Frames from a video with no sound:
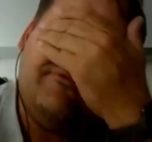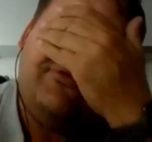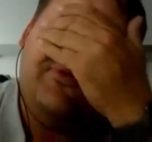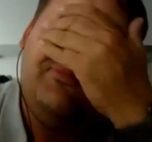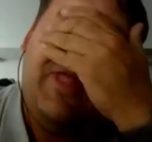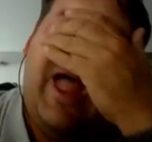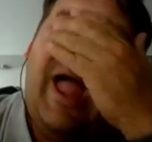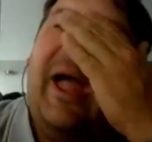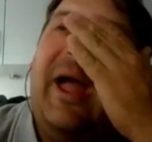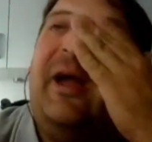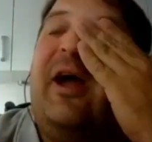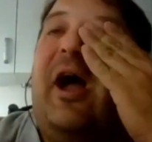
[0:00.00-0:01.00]
from
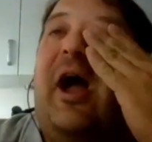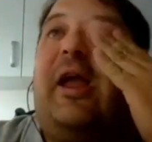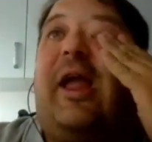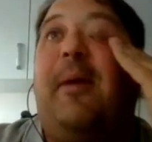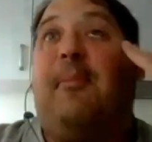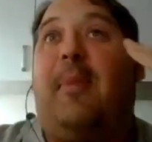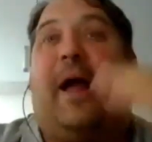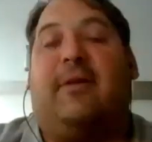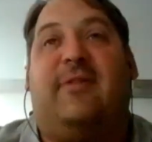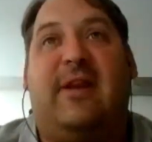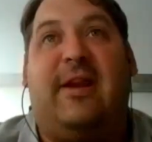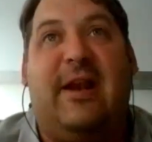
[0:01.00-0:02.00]
there. I came back,
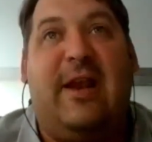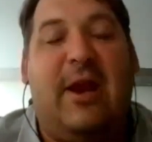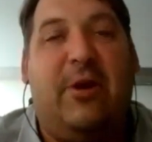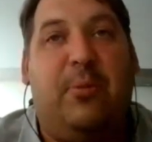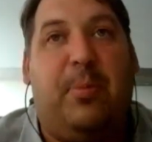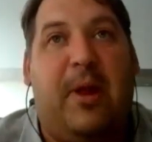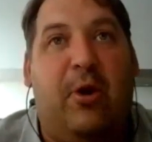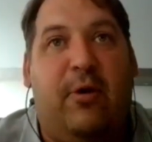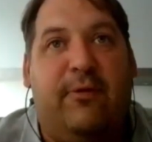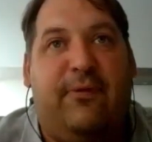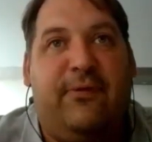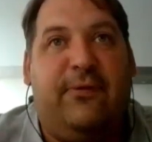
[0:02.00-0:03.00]
did a little bit
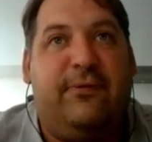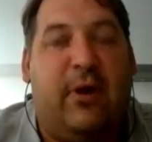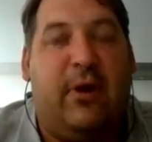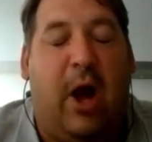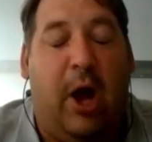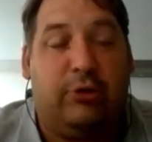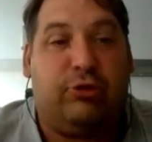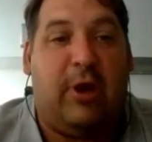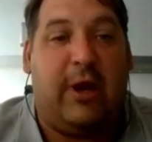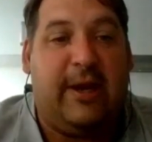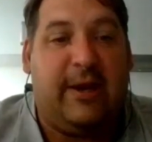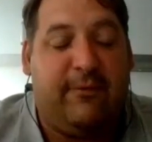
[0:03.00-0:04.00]
of hard
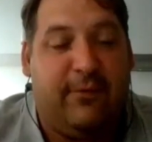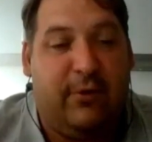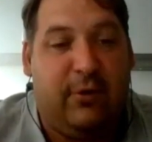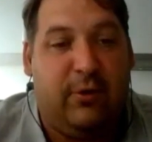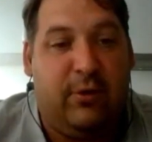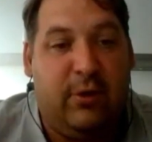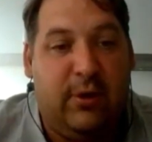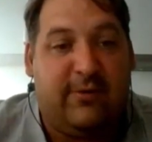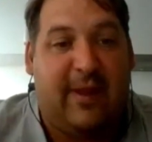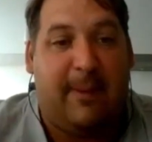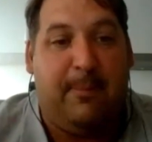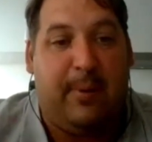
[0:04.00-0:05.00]
training for
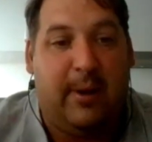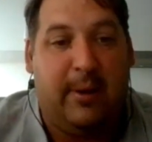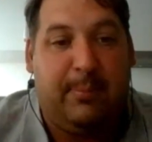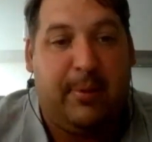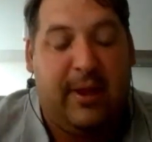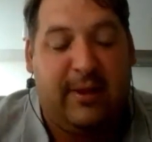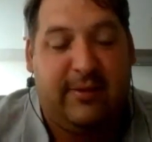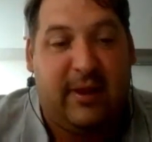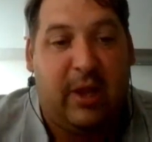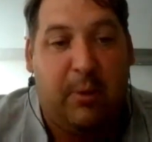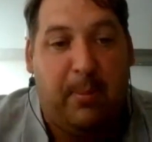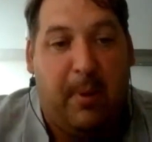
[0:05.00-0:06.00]
Tampa, but it
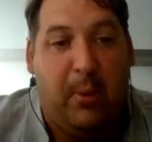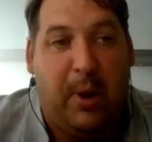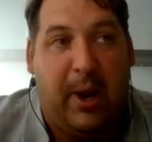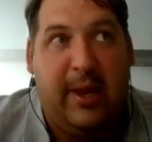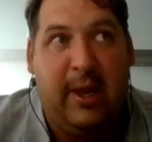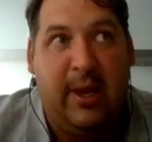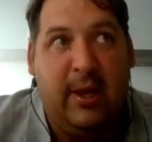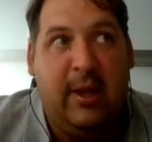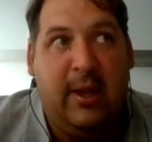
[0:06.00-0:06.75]
didn't go my way.